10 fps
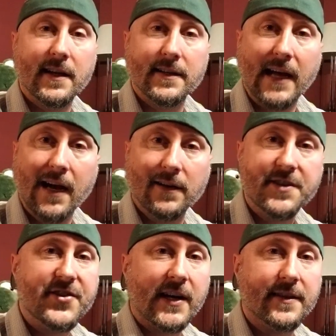Now let's
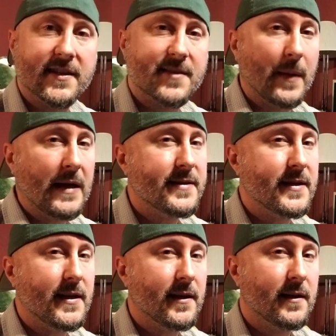check out the
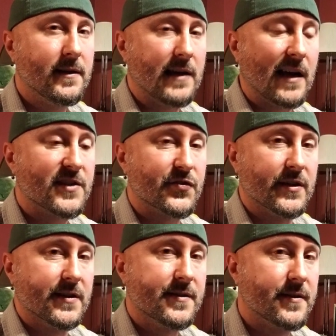spicy
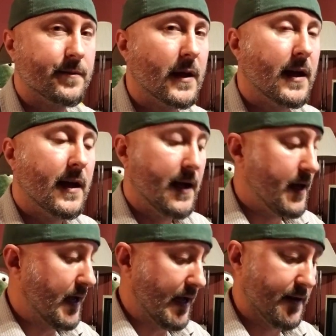extras.
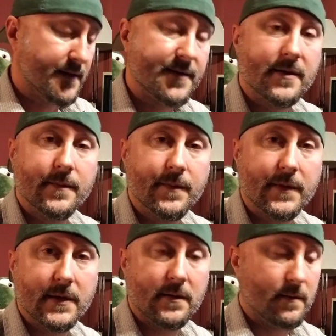And
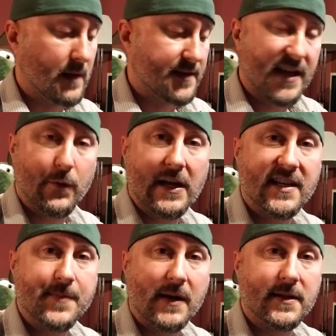it's not what I
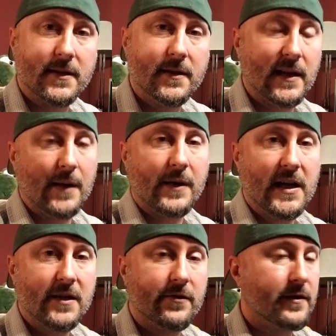expected, and I'm
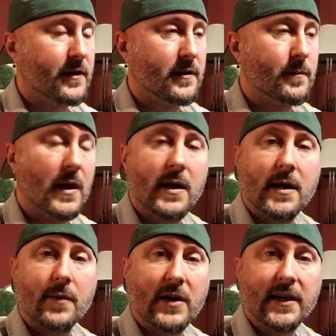kind of
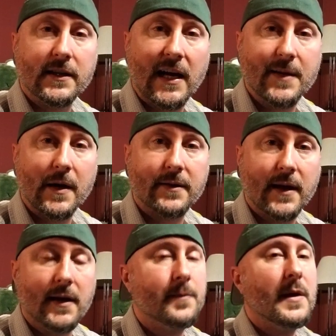I'm kind of glad about
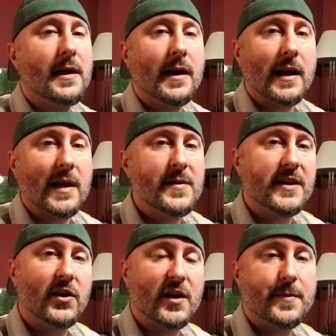that. Let me tell
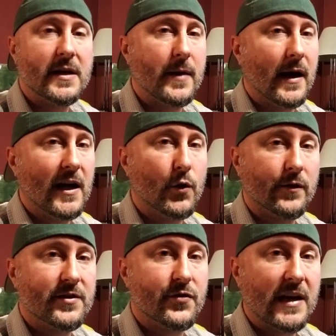you a little bit about Iowa
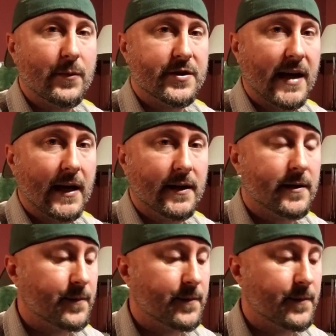Retro Gamer Dad.